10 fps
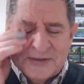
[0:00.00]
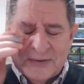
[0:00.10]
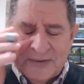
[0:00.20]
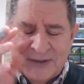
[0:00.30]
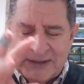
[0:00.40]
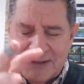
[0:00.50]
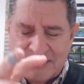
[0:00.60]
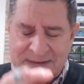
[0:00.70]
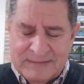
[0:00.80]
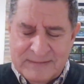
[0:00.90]
turning
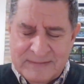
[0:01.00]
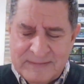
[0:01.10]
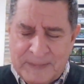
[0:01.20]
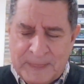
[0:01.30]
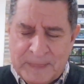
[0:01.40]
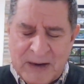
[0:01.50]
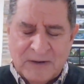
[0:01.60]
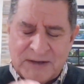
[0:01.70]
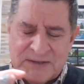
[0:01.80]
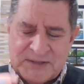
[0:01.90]
the
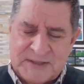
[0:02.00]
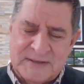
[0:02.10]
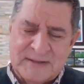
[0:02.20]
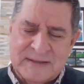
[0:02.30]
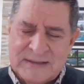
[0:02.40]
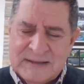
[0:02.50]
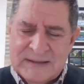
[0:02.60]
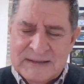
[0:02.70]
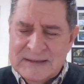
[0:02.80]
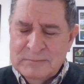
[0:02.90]
darkest,
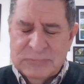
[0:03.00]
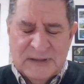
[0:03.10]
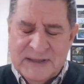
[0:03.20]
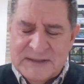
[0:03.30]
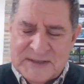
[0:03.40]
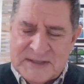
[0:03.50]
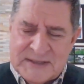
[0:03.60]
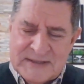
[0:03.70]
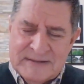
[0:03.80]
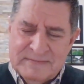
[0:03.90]

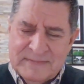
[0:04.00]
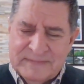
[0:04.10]
bleakest,